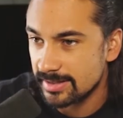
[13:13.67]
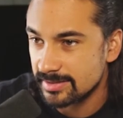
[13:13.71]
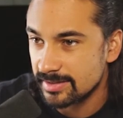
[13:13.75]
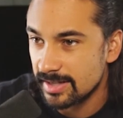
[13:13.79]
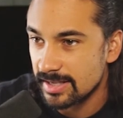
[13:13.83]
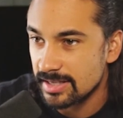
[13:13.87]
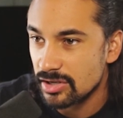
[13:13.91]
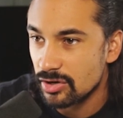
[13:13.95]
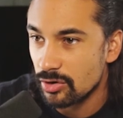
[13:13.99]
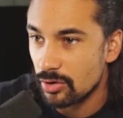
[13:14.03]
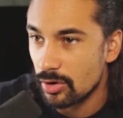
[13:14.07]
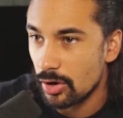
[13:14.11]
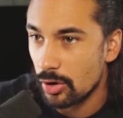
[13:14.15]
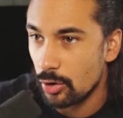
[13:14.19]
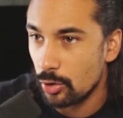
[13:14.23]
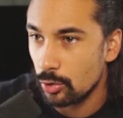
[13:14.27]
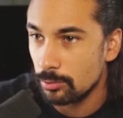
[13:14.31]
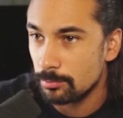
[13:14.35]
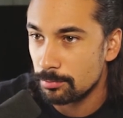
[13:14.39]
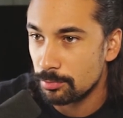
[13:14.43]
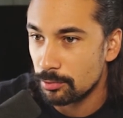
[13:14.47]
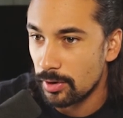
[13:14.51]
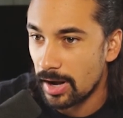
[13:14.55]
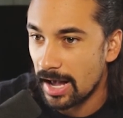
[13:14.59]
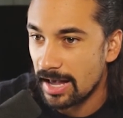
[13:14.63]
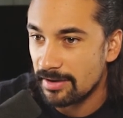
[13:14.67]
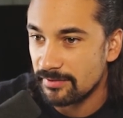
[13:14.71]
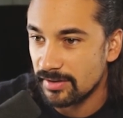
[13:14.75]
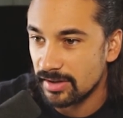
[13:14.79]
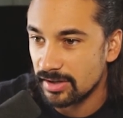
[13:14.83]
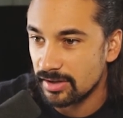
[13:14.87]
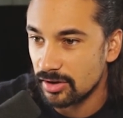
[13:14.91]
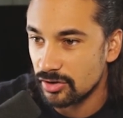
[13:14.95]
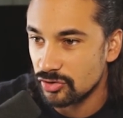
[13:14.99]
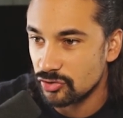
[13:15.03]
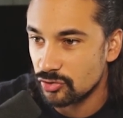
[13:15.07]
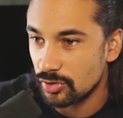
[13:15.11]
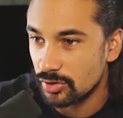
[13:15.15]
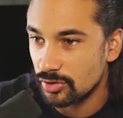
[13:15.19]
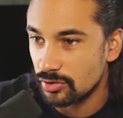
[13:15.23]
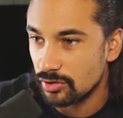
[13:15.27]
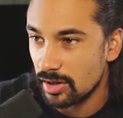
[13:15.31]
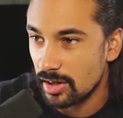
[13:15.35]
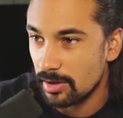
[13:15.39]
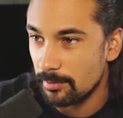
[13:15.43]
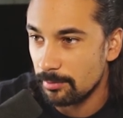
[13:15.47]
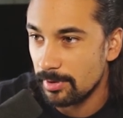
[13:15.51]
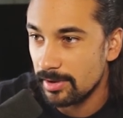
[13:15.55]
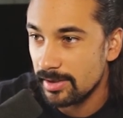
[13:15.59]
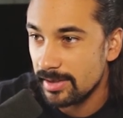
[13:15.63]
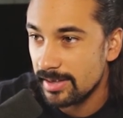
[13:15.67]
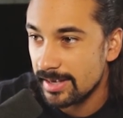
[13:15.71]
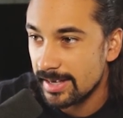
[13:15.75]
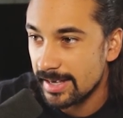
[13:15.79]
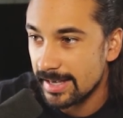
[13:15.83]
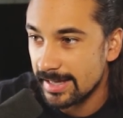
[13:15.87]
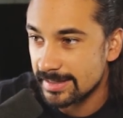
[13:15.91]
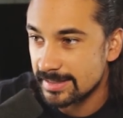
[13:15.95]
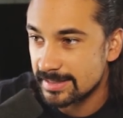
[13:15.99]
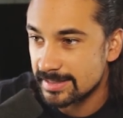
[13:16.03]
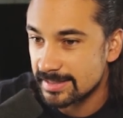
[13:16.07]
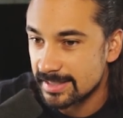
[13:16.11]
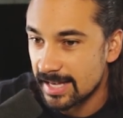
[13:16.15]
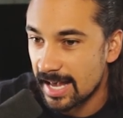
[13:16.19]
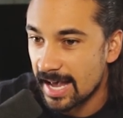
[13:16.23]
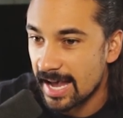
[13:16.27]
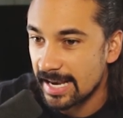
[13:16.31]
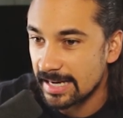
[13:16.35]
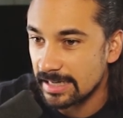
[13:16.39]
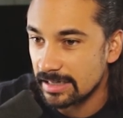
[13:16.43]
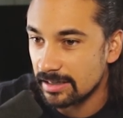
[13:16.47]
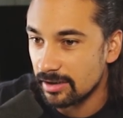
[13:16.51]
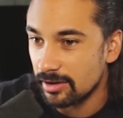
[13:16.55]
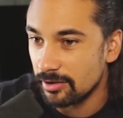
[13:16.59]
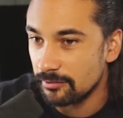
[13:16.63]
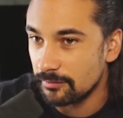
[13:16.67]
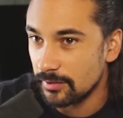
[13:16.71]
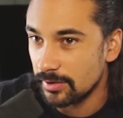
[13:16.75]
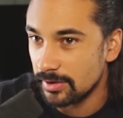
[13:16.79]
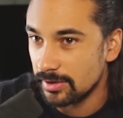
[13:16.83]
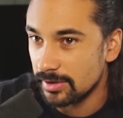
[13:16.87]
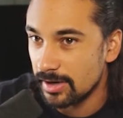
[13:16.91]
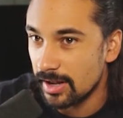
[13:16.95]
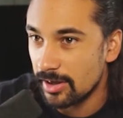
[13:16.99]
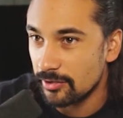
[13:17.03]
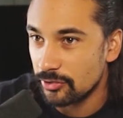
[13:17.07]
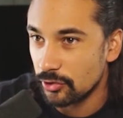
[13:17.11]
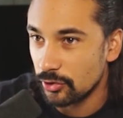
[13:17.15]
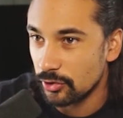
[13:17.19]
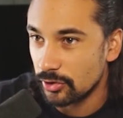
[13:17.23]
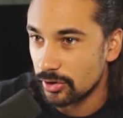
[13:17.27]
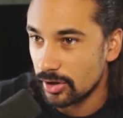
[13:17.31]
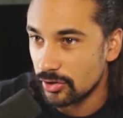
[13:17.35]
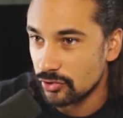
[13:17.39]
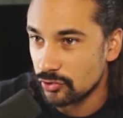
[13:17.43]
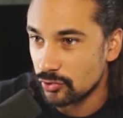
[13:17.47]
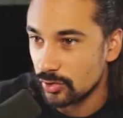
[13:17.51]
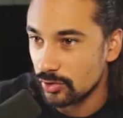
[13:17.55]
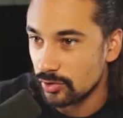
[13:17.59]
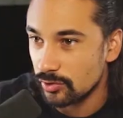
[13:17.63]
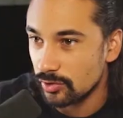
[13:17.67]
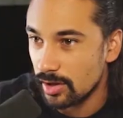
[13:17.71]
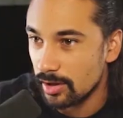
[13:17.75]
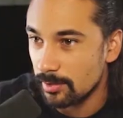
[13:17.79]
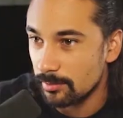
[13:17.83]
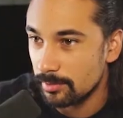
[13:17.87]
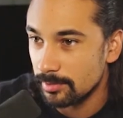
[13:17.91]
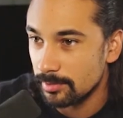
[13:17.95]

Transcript: like your own private country club inside of another country club.